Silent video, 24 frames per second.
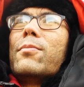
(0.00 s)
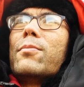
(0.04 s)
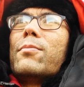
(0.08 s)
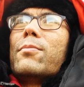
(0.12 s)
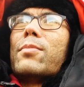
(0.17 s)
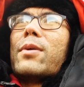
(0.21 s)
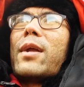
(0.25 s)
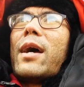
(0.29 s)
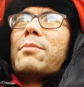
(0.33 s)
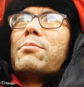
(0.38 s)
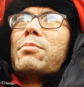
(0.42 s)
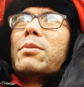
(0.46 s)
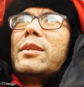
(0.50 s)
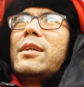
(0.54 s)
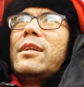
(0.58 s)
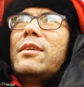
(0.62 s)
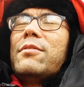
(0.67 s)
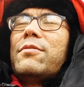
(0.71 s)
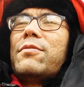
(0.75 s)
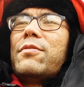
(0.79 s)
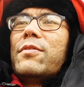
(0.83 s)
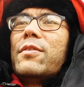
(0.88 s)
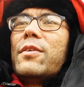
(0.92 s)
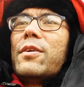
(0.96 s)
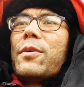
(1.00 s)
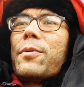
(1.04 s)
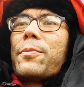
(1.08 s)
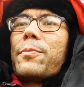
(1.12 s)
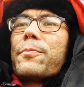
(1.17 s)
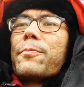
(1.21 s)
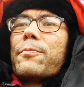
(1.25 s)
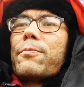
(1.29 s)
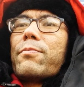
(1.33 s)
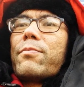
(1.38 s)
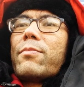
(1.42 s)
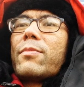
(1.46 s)
I believe
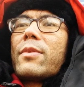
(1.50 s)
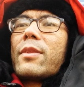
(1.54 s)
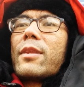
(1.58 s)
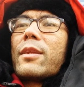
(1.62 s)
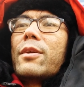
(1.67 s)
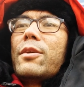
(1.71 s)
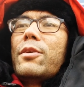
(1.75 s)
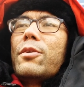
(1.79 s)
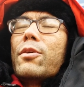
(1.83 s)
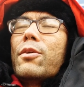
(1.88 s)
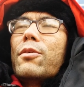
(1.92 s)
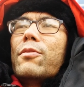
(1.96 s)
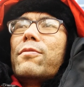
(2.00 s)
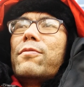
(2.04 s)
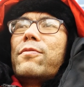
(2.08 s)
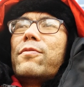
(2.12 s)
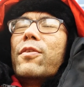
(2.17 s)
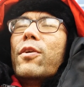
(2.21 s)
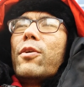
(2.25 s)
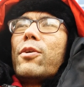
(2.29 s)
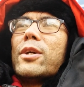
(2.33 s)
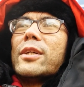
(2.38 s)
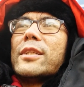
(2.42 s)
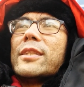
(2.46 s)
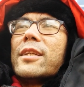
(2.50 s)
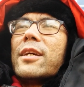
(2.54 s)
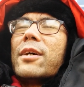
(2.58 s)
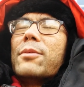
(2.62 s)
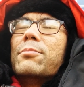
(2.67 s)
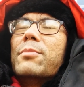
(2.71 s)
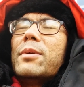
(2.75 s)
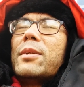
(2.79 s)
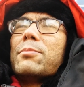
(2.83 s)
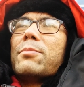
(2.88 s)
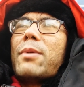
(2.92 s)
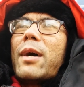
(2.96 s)
focusing
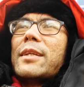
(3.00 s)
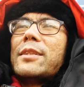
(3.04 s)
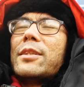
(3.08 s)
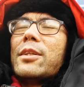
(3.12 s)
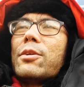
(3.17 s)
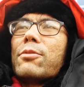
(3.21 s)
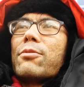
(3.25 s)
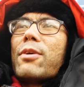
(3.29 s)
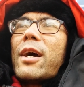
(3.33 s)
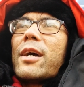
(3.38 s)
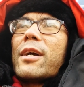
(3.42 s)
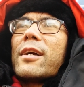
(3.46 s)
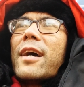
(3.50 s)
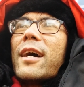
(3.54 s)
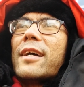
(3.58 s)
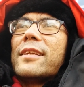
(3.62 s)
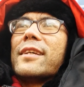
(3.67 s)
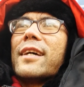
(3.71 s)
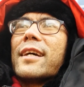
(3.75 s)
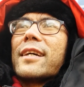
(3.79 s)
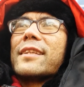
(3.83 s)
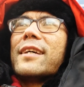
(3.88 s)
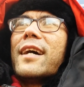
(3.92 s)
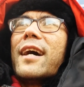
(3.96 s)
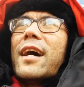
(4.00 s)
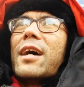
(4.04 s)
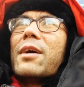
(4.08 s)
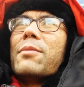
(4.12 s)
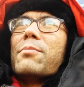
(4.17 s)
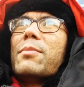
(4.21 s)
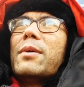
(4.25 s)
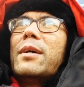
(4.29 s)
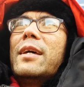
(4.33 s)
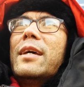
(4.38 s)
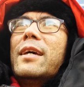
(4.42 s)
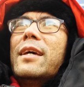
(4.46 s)
on minimizing ground contact
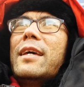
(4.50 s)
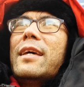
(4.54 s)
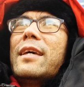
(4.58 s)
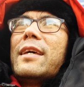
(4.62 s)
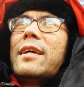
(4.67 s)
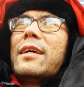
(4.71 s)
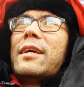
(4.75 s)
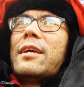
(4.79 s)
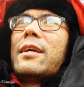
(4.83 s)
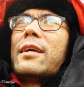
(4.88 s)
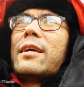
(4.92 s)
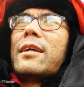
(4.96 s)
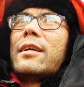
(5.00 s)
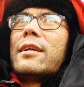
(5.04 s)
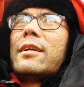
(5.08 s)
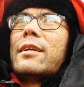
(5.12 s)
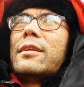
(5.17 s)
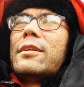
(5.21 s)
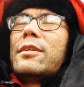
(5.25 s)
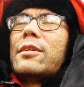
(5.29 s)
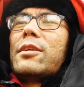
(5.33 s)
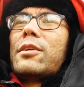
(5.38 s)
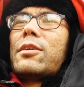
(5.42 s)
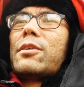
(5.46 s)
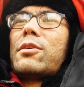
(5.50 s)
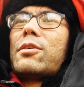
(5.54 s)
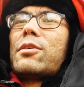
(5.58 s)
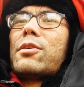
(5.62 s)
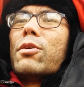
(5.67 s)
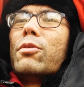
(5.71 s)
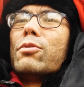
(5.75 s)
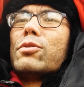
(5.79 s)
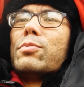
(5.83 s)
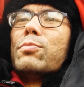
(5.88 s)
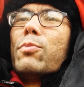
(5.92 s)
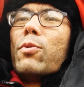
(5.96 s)
time
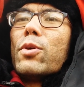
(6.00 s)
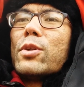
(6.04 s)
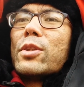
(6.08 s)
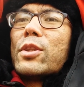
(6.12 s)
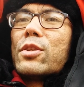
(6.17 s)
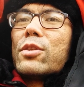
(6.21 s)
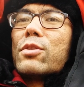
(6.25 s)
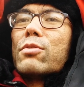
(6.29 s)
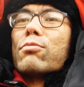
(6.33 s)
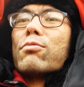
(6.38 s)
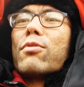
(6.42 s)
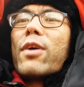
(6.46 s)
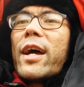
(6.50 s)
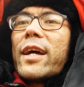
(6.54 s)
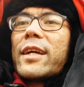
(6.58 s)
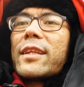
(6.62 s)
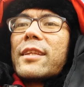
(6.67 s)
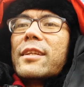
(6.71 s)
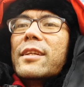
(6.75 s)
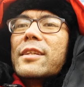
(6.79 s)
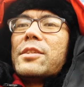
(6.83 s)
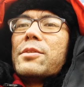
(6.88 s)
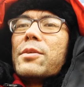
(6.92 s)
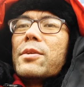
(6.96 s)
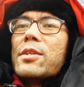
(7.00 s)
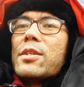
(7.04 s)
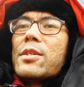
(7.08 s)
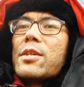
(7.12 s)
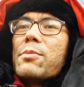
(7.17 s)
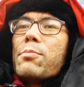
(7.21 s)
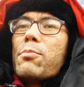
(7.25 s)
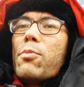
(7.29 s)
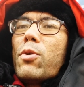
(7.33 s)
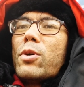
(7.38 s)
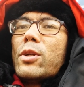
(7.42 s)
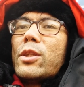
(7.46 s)
goes more direct, is
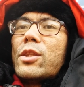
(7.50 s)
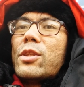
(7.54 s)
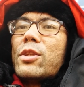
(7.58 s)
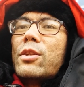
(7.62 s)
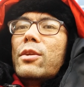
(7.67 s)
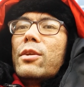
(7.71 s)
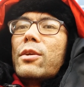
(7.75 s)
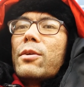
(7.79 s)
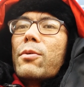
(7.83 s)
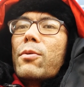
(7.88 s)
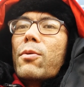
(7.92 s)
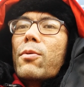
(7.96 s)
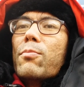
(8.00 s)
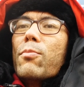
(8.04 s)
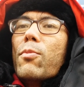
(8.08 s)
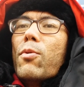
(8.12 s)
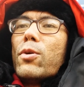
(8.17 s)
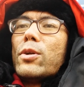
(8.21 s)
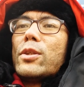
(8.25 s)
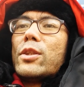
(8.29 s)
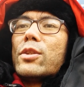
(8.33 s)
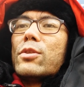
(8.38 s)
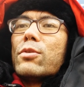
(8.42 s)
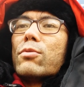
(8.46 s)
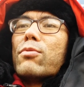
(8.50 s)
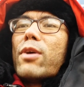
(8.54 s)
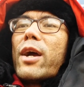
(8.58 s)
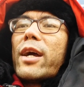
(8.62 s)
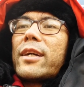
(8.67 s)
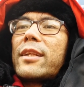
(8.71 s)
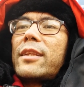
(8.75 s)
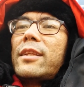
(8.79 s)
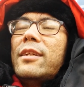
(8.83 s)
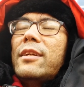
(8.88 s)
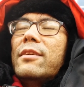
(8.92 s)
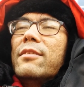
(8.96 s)
a more
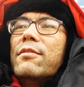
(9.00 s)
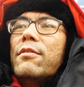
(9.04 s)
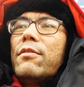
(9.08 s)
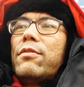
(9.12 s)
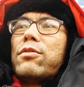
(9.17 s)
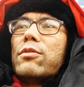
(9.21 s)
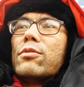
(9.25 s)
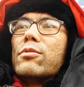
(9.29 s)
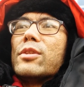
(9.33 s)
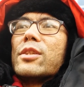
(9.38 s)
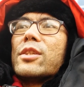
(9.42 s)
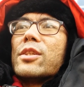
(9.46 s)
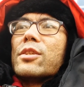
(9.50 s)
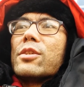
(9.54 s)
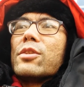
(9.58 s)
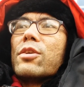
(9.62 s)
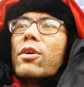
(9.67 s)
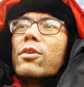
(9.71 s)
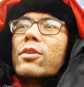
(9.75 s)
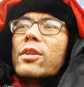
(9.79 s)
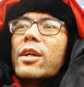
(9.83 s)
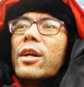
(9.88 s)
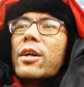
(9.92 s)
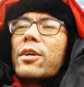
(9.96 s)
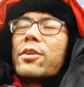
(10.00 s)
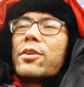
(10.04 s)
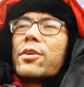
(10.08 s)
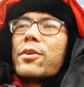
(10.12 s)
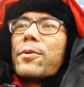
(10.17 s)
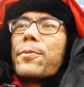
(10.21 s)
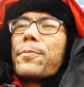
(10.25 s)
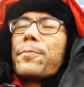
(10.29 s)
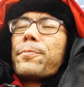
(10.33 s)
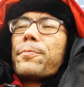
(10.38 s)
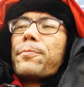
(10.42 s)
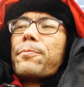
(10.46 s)
directly influences all the
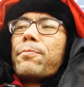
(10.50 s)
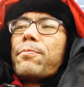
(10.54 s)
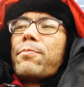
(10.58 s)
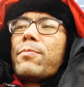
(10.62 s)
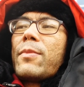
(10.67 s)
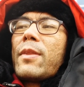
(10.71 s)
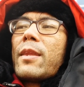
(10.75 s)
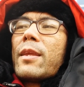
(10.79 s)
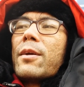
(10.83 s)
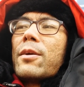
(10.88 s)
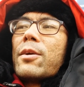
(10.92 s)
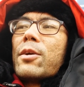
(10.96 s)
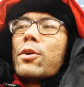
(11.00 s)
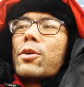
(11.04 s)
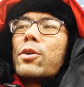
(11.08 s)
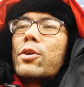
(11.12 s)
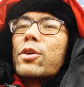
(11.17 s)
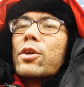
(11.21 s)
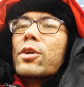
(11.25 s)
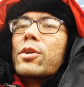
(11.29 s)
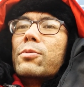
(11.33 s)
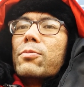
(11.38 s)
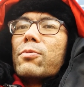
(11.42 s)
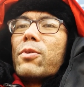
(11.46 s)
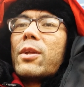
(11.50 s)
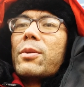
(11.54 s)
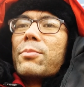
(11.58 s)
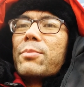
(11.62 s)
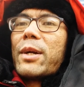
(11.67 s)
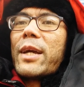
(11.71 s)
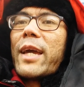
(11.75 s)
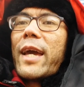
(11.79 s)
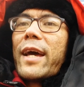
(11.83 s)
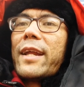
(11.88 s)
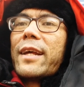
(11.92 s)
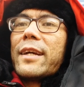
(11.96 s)
other good running
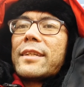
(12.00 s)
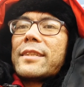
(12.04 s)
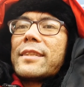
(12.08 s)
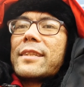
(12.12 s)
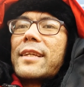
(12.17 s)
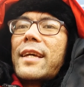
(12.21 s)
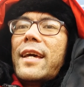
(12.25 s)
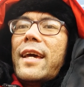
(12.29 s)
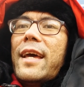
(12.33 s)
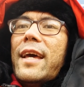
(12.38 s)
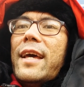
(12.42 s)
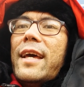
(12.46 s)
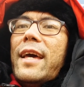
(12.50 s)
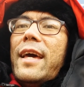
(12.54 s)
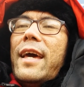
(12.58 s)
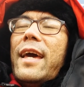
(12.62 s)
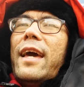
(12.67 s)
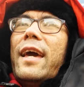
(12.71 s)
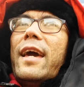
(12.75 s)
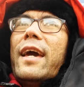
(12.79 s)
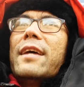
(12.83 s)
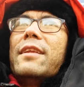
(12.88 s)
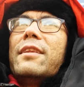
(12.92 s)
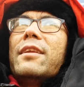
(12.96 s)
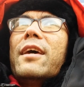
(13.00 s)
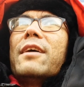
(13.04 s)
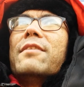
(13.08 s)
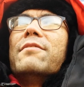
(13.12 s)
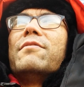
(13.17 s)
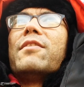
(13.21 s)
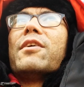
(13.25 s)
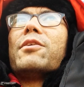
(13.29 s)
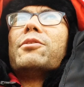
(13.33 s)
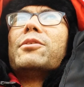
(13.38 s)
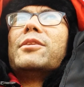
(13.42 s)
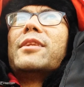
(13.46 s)
mechanics,
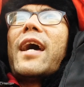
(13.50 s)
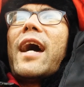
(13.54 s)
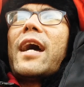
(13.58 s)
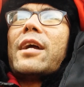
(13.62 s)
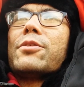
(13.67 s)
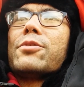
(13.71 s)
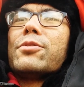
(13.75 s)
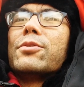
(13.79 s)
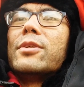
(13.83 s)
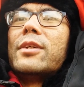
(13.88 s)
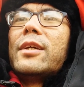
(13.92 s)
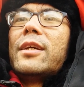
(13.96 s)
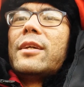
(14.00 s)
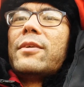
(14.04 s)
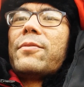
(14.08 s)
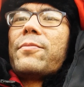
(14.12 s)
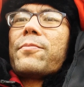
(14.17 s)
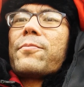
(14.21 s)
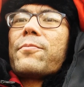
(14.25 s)
and very naturally,